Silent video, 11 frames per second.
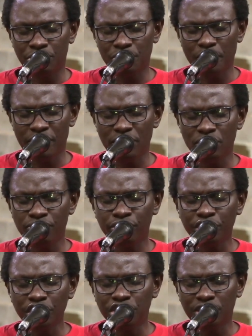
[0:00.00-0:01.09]
So we thank you for
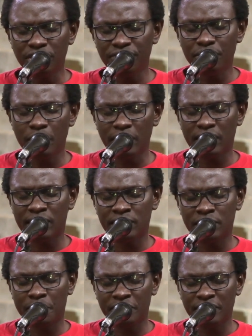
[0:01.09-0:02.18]
each and every one that is
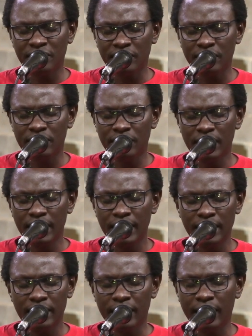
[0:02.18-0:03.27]
represented
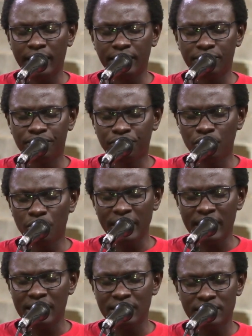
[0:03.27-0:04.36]
here and following
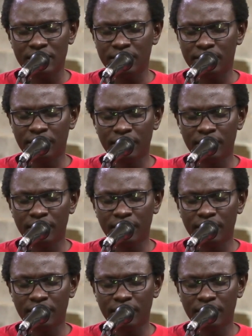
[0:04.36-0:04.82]
us and